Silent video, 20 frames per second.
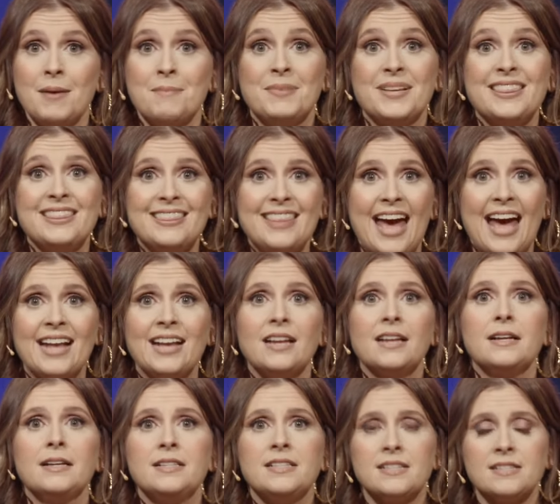But that
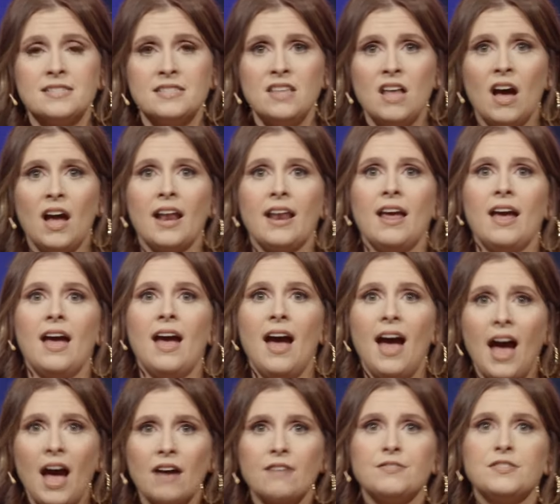does not
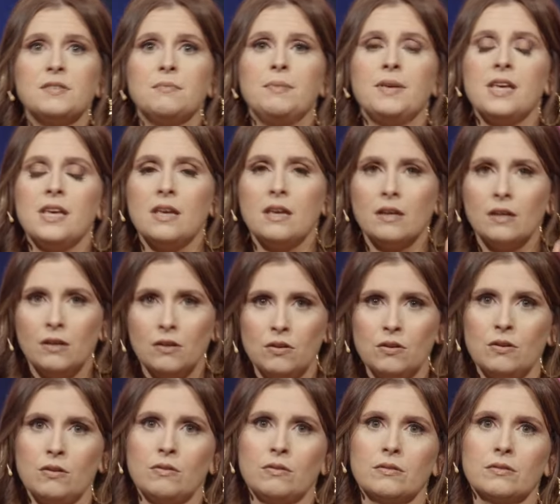have to be
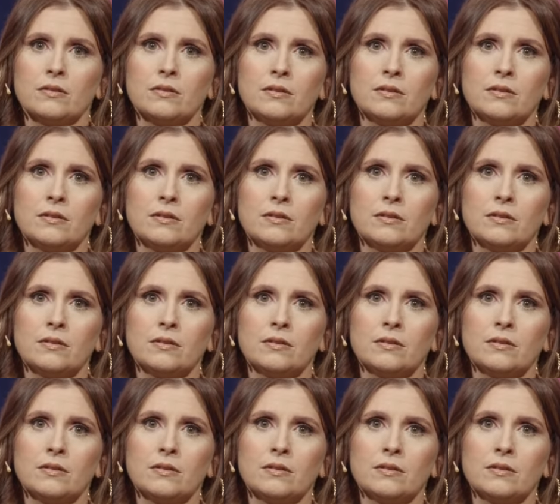you.